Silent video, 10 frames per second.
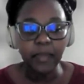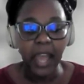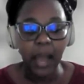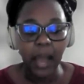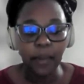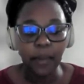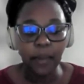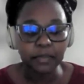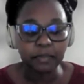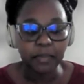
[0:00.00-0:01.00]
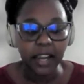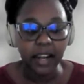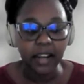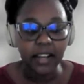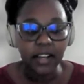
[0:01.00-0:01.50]
Our first
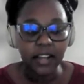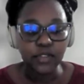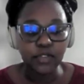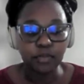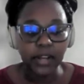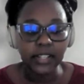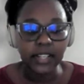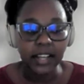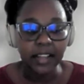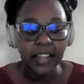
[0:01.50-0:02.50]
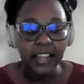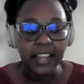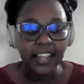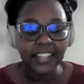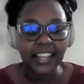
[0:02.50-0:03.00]
speaker, Subrata,
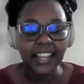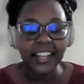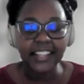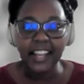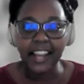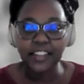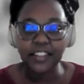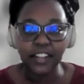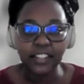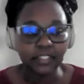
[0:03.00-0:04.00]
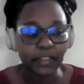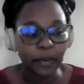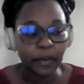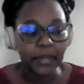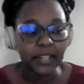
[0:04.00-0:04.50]
is an international
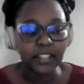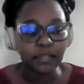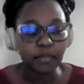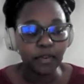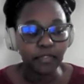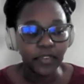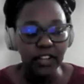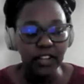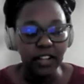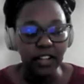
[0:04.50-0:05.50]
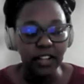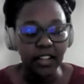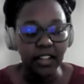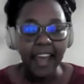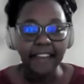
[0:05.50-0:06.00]
development professional,
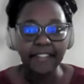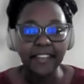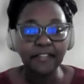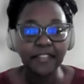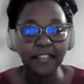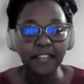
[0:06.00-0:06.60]
having